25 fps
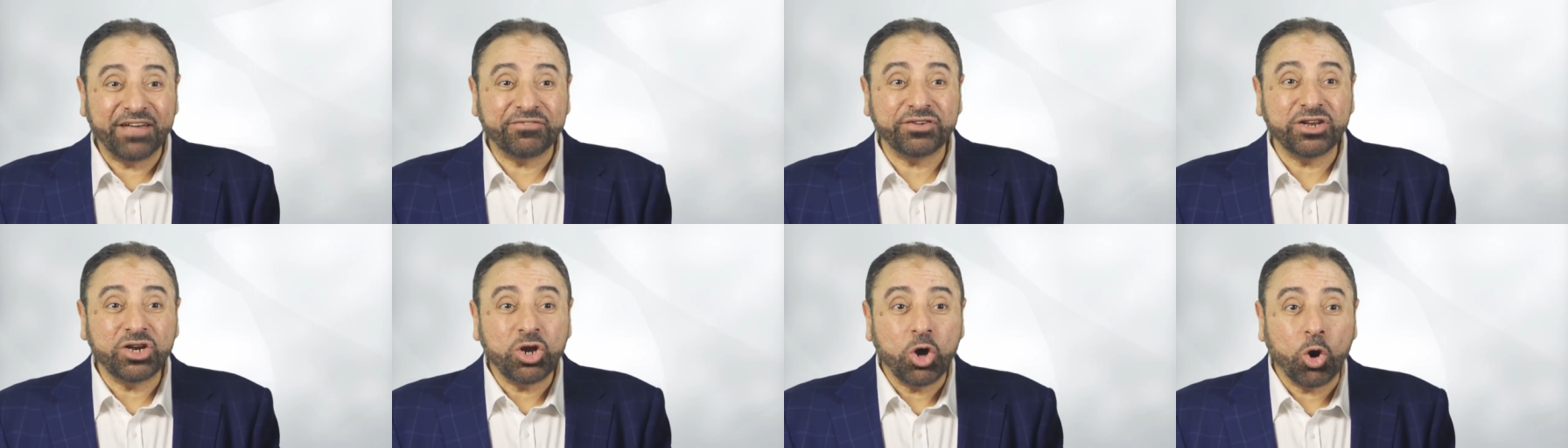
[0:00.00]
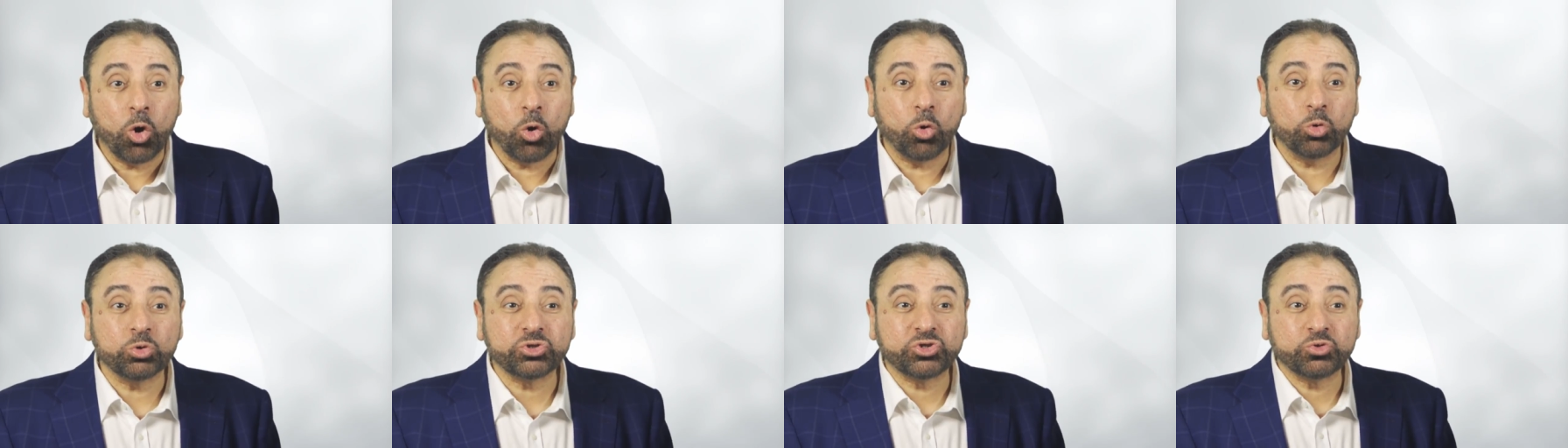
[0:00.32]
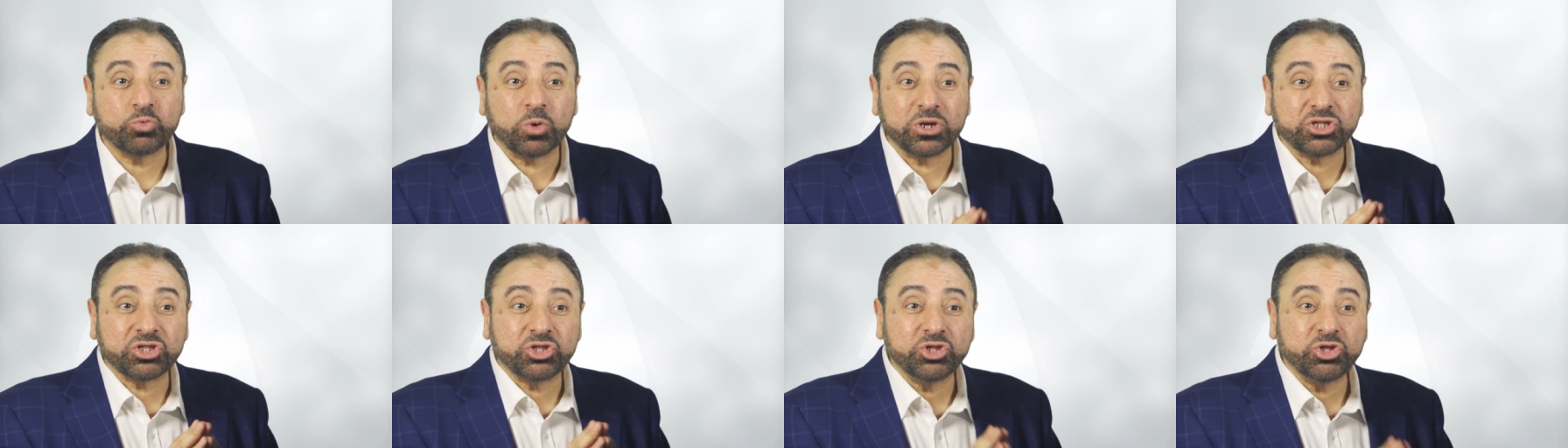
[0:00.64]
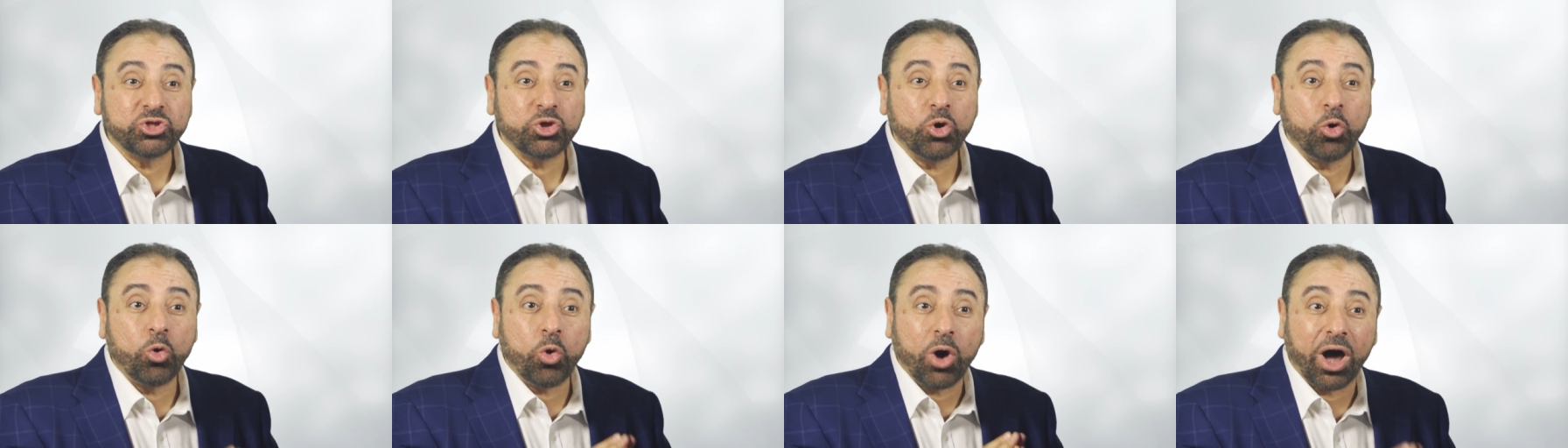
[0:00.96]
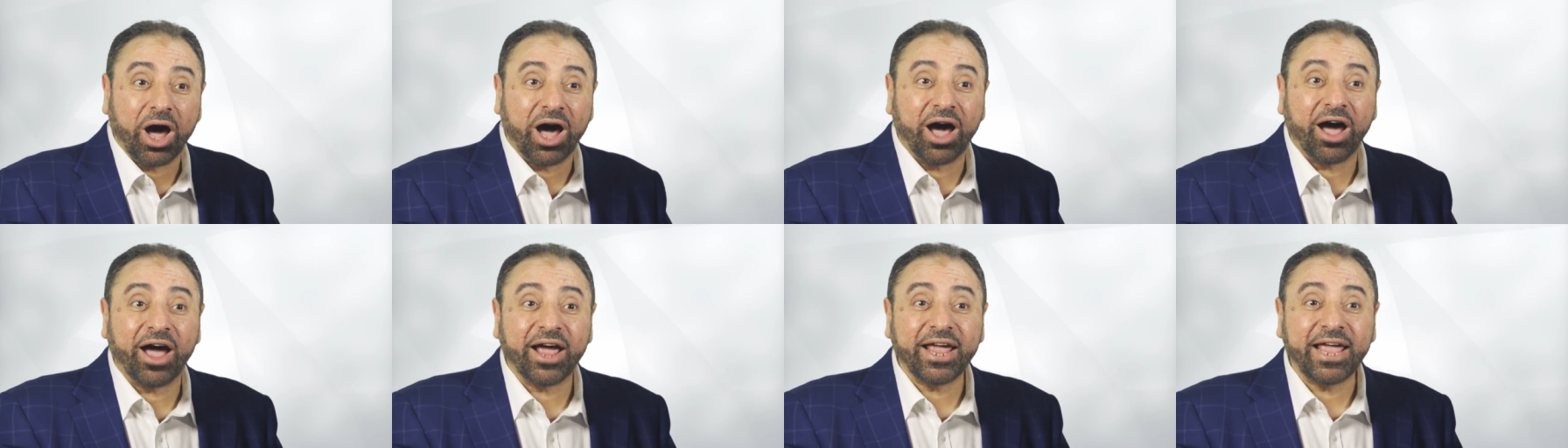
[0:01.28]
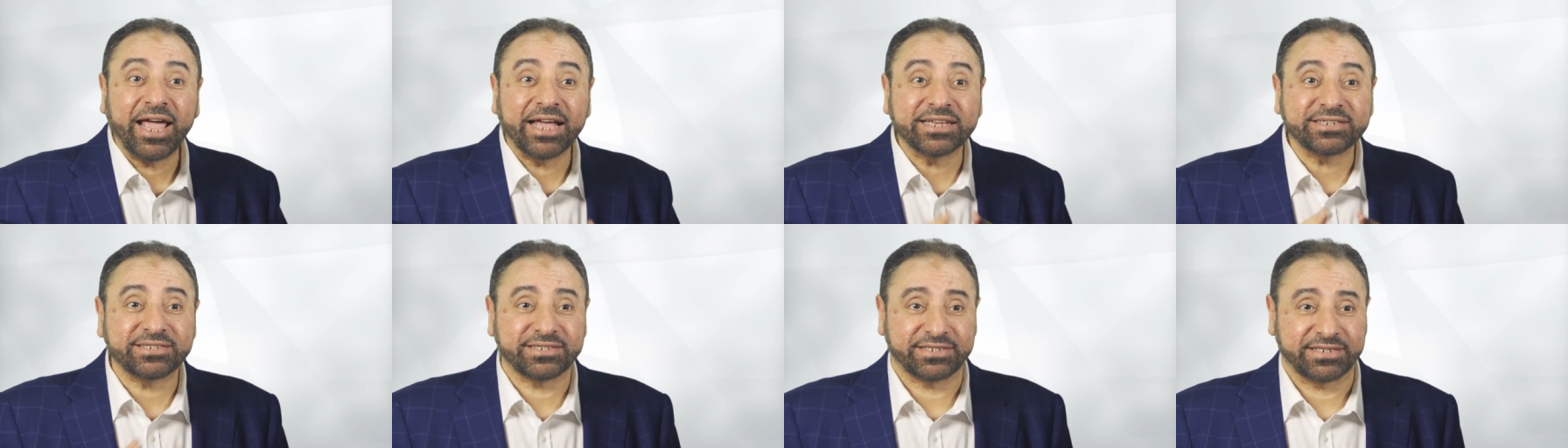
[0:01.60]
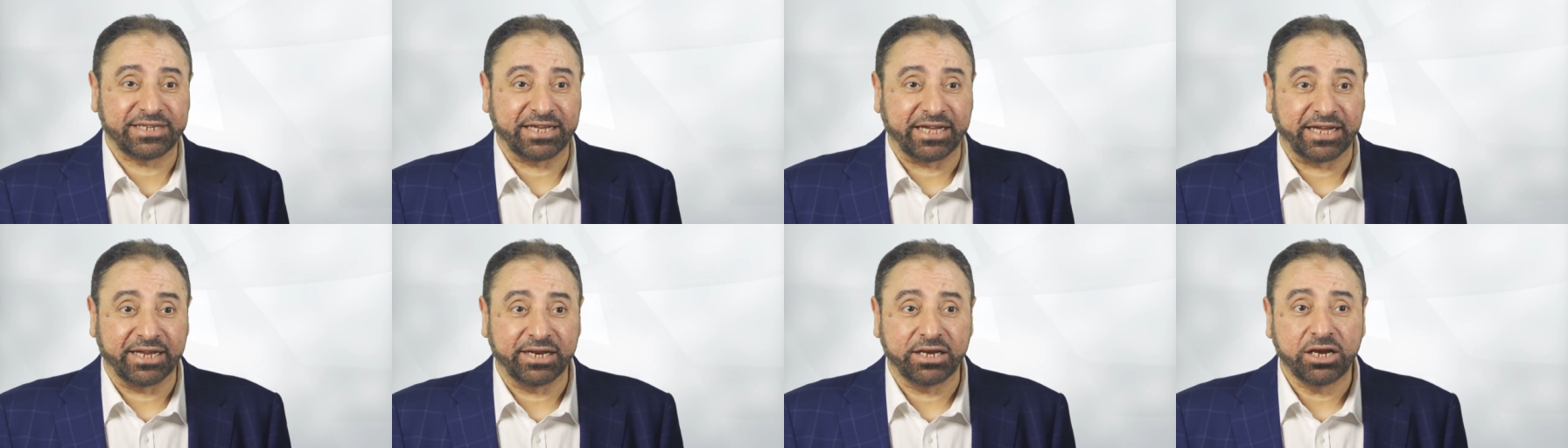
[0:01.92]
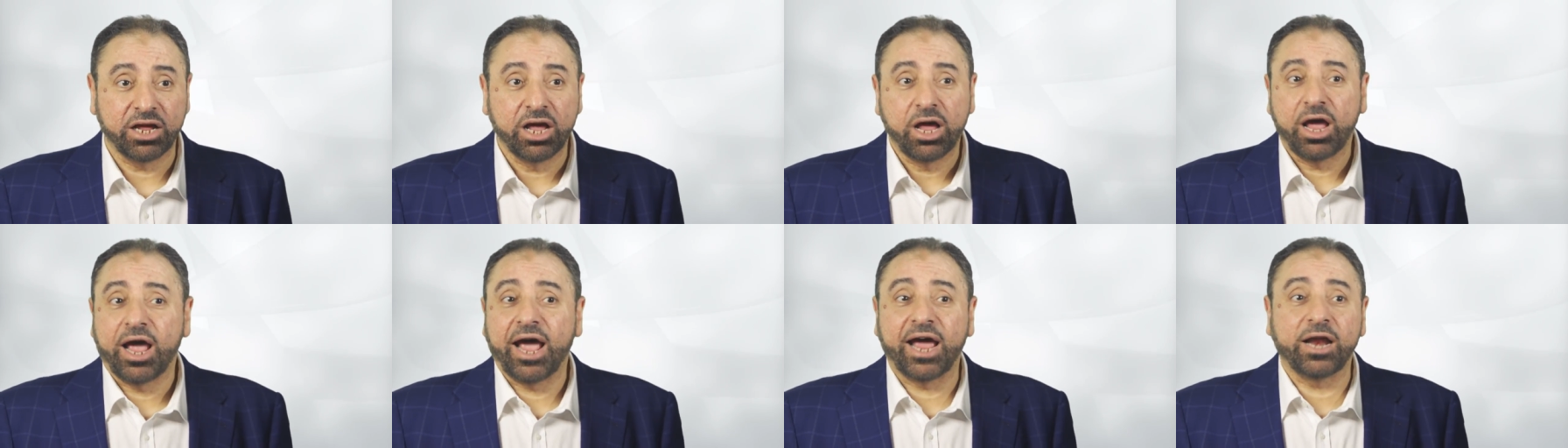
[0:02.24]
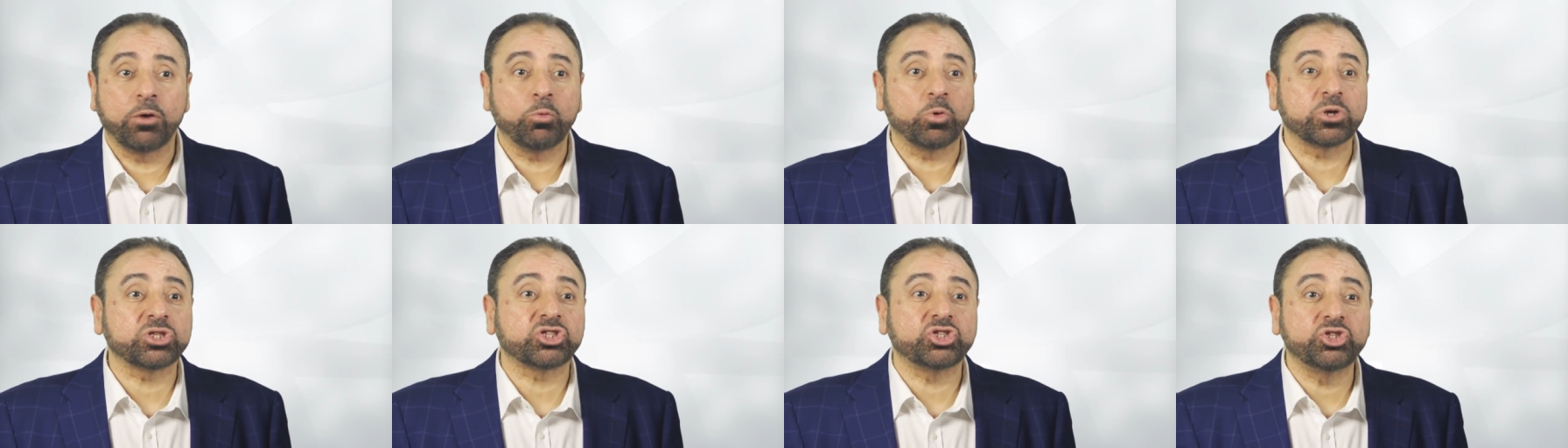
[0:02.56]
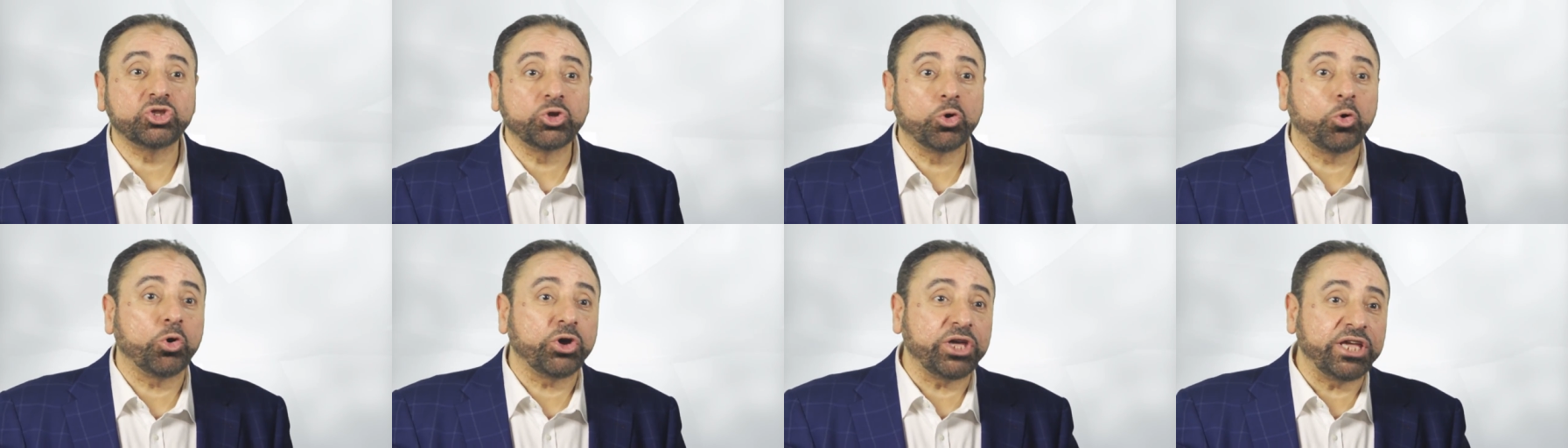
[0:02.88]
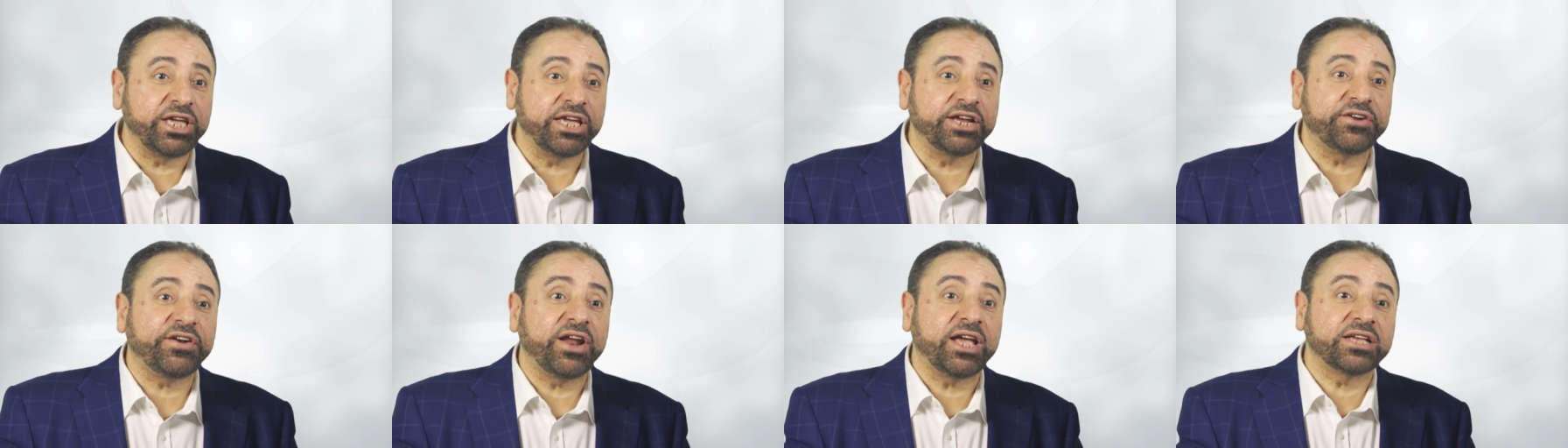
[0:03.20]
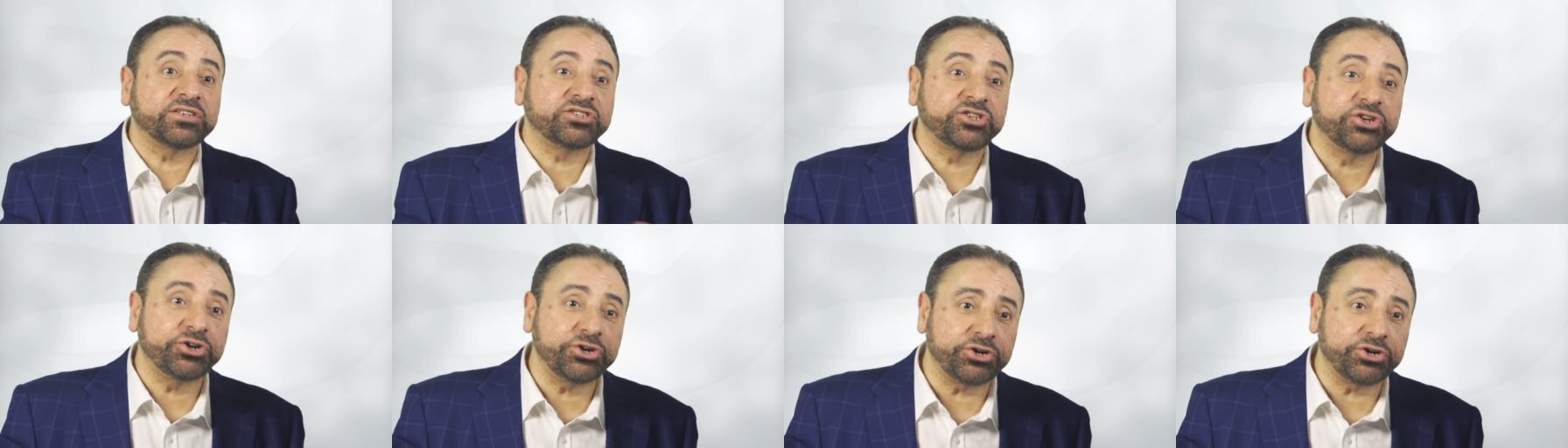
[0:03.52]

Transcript: heaven holds what no eye has seen and what no ear has